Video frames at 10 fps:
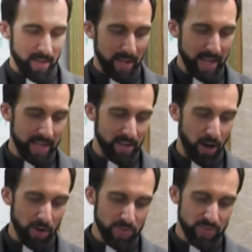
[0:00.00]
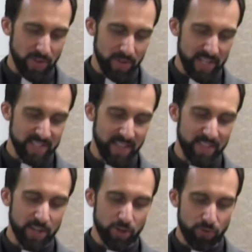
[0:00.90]
And also, he said
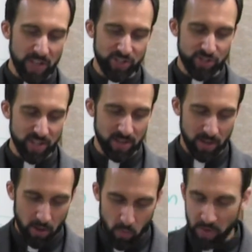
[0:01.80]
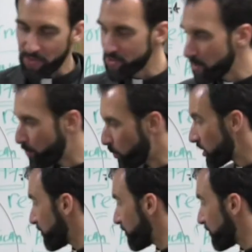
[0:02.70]
that a Christian with the support